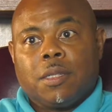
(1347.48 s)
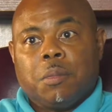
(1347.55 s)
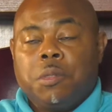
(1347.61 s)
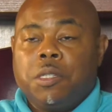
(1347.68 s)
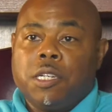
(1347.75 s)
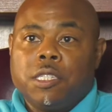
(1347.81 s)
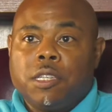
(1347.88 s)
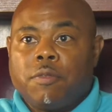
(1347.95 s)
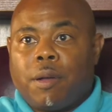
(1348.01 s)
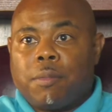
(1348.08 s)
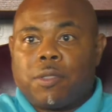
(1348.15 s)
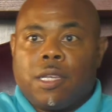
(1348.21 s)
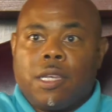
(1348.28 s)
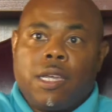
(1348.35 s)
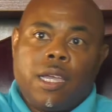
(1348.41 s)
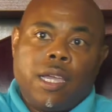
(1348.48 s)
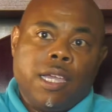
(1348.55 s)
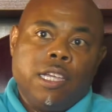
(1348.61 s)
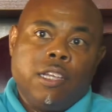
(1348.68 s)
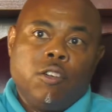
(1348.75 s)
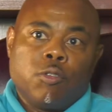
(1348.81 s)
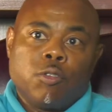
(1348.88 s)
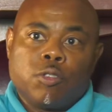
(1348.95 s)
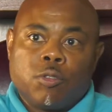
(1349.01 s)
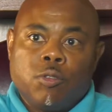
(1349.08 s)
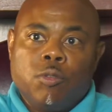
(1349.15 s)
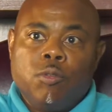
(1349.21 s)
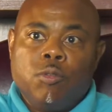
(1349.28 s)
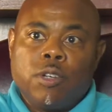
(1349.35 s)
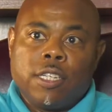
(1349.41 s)
Because if I'm saying, hey, go to
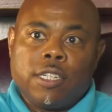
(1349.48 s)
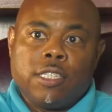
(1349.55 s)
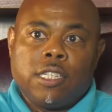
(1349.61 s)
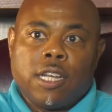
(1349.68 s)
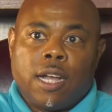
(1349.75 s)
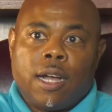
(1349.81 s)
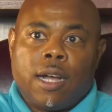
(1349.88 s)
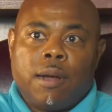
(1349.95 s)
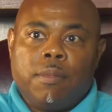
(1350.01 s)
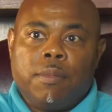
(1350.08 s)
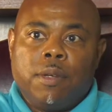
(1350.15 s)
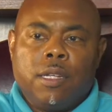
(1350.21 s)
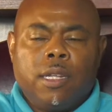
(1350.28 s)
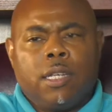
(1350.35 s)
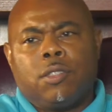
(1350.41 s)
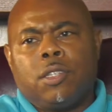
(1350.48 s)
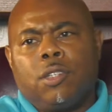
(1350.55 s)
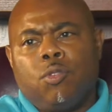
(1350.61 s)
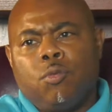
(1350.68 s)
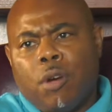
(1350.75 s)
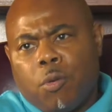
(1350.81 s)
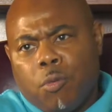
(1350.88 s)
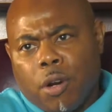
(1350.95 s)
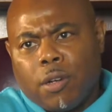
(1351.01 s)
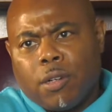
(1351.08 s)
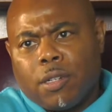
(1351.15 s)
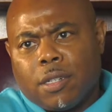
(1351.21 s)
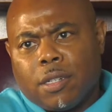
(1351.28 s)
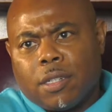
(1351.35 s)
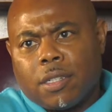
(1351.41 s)
school, get a job, and they say, do what,
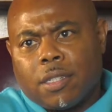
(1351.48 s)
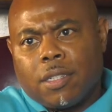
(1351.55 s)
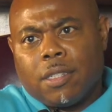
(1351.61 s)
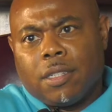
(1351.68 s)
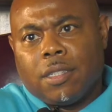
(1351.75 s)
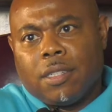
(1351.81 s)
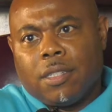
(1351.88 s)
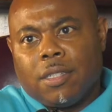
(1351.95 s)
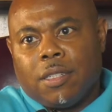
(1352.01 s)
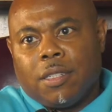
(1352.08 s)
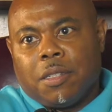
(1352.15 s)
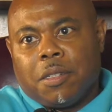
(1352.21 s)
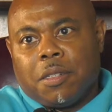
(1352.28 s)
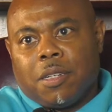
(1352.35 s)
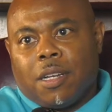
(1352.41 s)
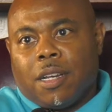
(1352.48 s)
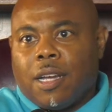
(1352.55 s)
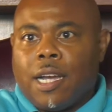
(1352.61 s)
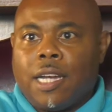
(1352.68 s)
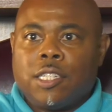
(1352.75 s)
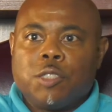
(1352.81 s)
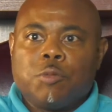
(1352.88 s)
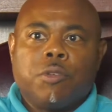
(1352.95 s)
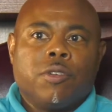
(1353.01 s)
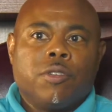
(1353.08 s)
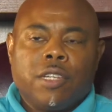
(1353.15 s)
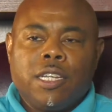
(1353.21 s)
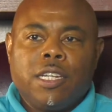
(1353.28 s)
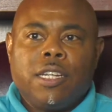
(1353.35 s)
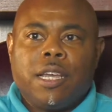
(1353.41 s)
work? I just went on
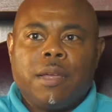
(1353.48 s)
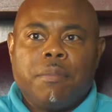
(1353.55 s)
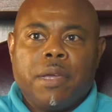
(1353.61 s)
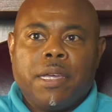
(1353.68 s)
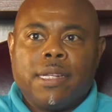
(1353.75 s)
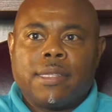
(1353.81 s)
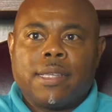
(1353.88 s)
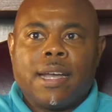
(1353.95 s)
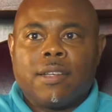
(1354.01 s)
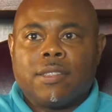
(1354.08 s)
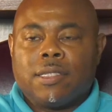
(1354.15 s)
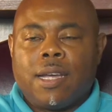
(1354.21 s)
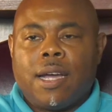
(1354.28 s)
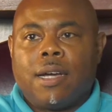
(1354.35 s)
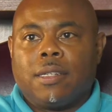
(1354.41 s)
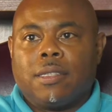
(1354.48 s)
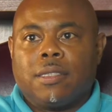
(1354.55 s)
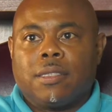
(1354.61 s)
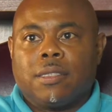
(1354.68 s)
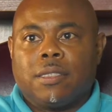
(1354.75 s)
the internet and made $1,000.